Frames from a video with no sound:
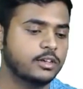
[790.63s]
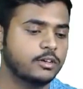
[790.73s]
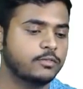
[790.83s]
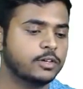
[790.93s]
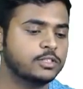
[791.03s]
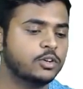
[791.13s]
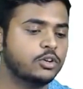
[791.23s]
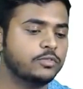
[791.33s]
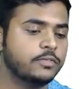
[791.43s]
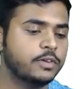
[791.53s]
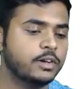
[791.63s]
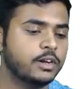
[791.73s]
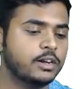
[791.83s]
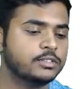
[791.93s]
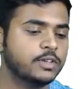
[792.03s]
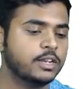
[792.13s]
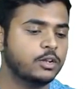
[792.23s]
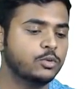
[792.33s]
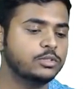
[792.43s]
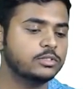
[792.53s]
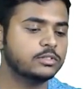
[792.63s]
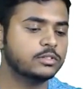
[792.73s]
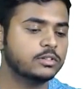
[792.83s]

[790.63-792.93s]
For 0 to 15 it is very loose,